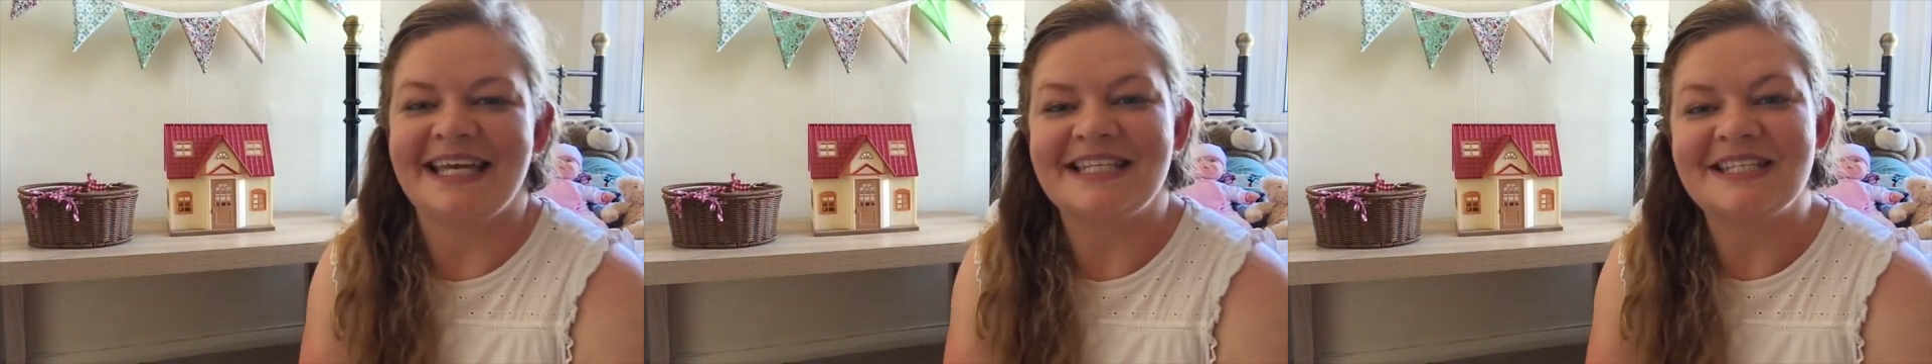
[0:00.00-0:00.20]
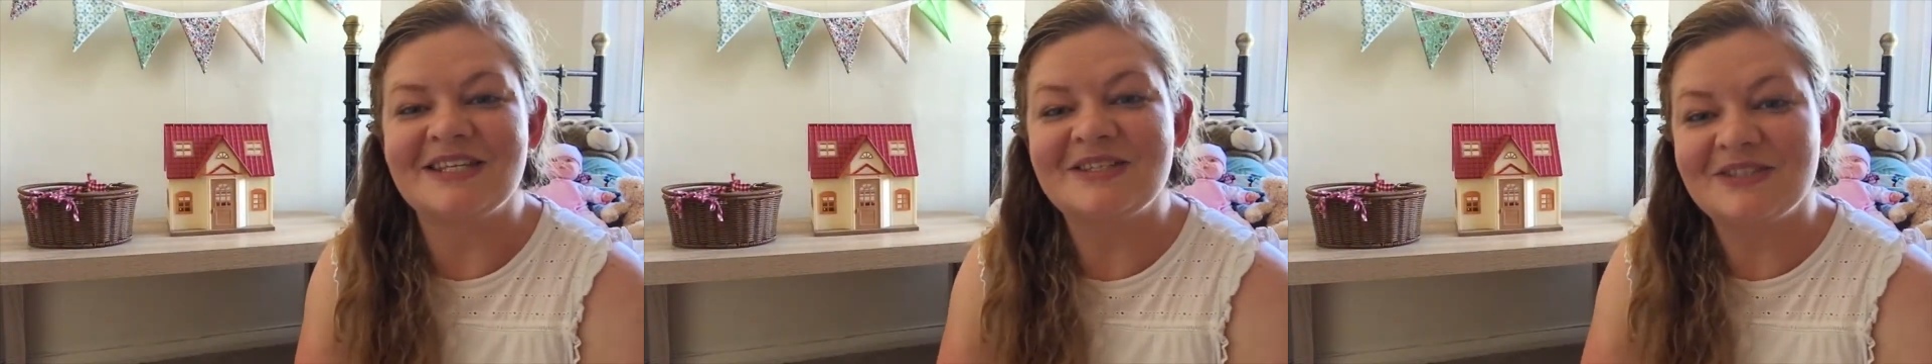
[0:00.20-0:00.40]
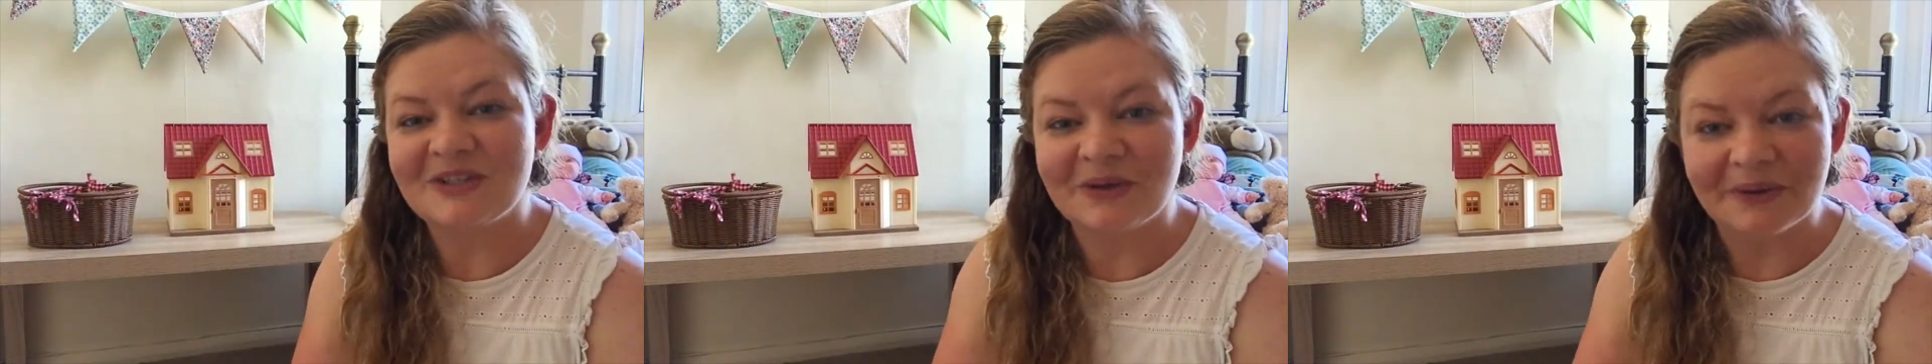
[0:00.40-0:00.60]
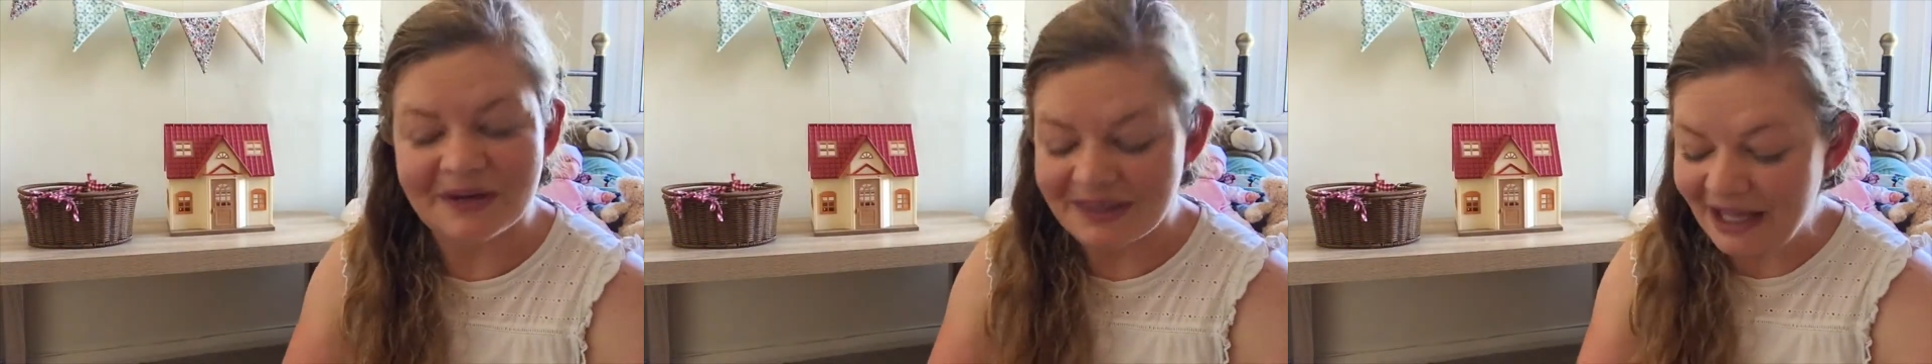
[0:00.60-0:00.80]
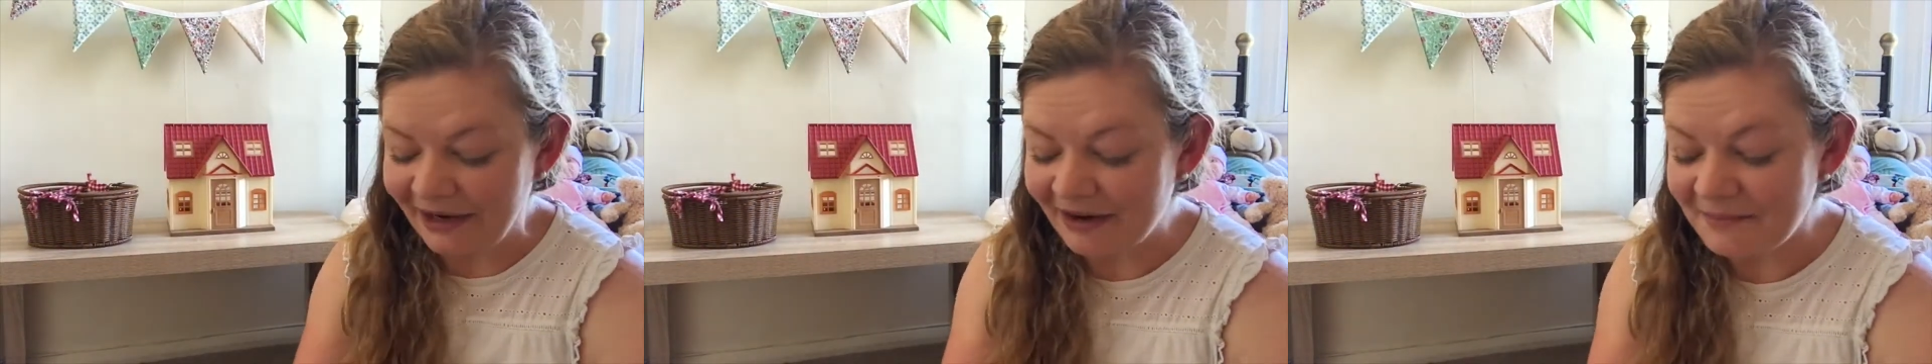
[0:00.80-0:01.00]
it's a story
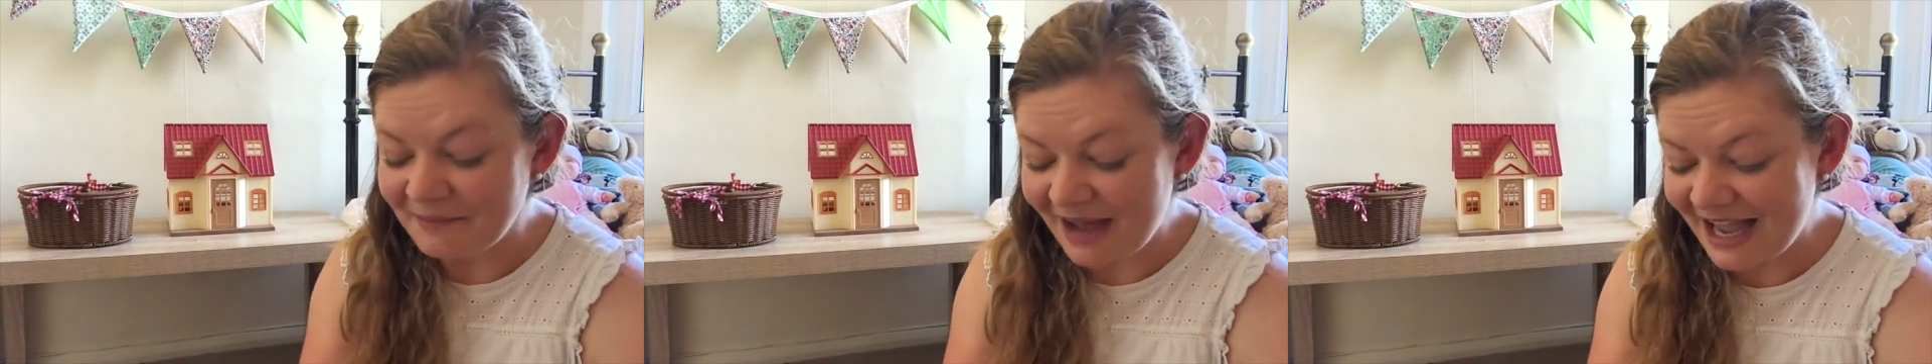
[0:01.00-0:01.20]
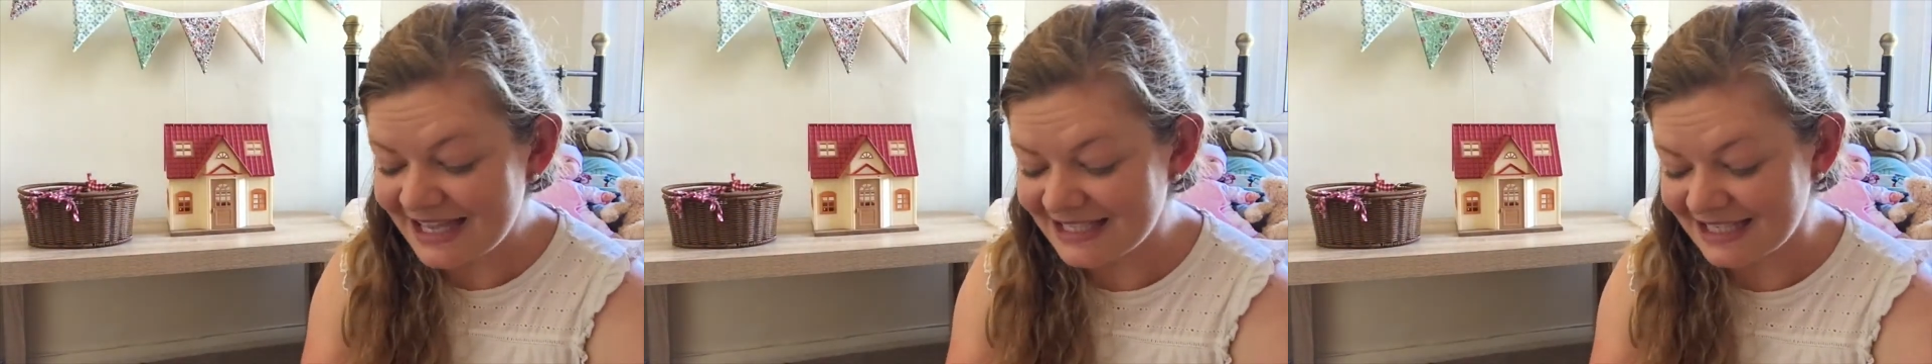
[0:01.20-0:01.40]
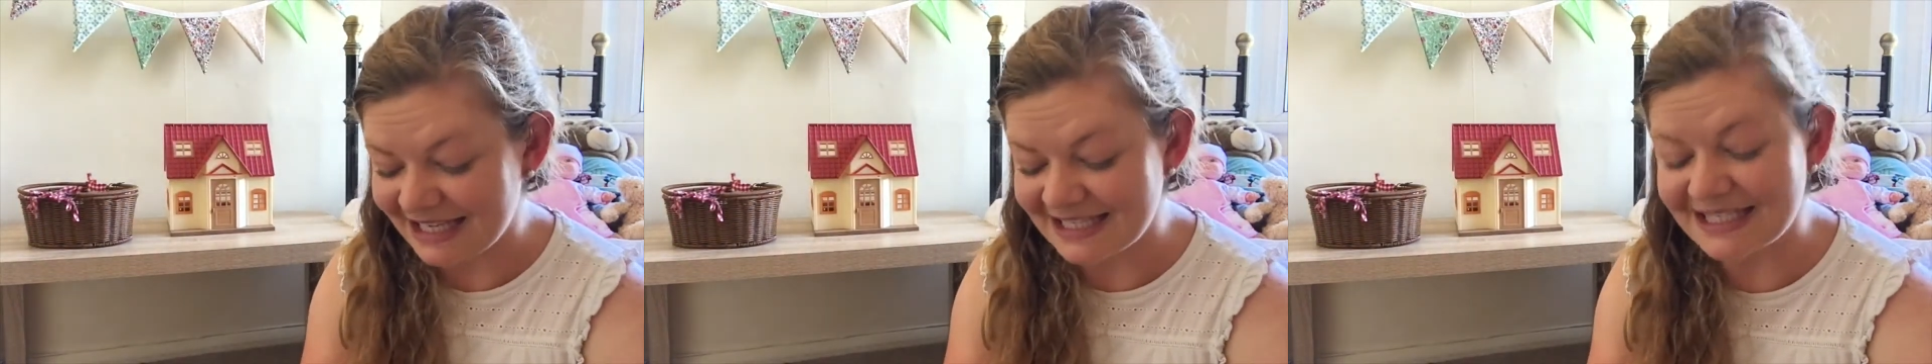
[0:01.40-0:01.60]
that reminds us